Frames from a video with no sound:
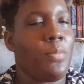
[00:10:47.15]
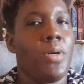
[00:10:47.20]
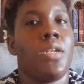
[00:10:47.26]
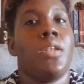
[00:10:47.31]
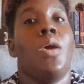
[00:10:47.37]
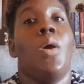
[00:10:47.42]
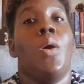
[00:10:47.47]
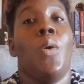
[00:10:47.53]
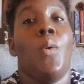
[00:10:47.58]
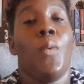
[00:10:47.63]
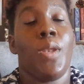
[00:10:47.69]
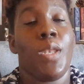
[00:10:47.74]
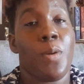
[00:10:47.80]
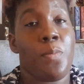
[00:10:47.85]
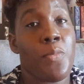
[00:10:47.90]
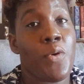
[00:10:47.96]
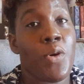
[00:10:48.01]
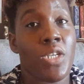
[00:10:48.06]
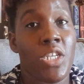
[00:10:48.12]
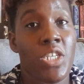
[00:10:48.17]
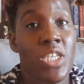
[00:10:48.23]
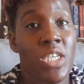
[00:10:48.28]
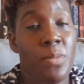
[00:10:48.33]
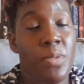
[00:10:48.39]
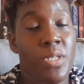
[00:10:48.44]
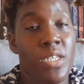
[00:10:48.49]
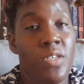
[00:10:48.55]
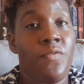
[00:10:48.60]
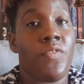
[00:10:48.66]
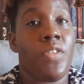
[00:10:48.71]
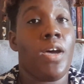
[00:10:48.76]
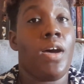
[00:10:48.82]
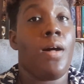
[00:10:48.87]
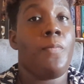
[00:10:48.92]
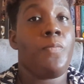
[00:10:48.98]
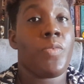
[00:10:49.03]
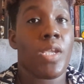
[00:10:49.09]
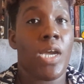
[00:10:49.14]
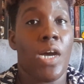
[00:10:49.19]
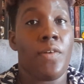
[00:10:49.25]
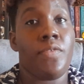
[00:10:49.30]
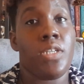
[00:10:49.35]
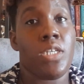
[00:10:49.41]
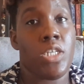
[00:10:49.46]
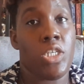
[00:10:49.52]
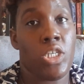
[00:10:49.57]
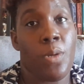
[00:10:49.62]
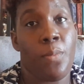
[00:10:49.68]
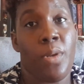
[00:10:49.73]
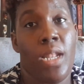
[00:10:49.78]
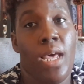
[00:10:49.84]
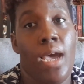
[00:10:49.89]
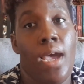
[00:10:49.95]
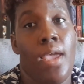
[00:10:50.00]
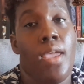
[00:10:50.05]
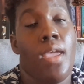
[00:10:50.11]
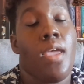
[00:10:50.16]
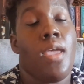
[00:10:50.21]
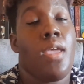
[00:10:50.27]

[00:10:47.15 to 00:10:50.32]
but when you're born a shapeshifter, having a Gemini,